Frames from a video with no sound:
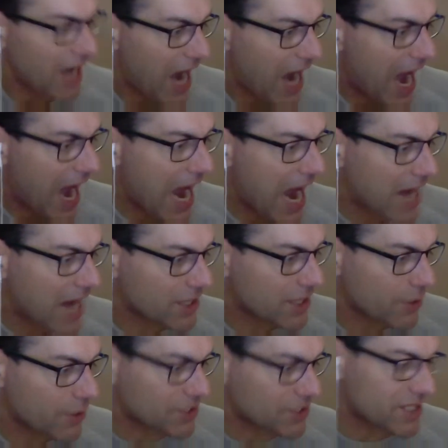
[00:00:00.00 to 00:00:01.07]
And
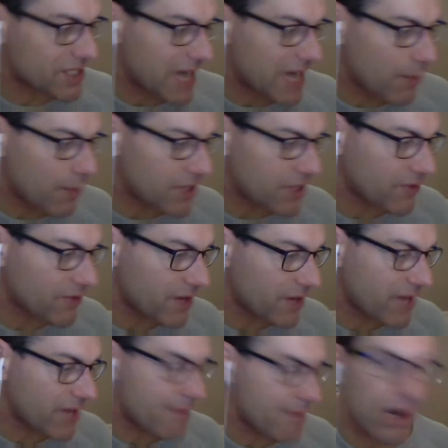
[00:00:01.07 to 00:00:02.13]
question 10, which
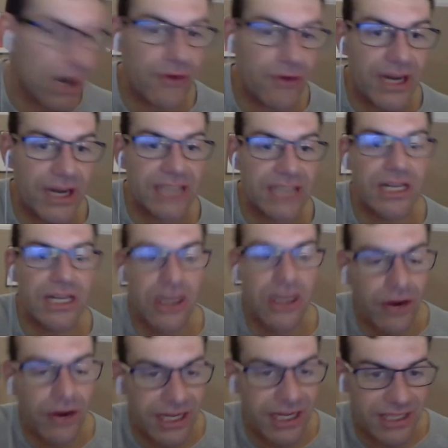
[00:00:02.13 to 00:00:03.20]
5K park run has the longest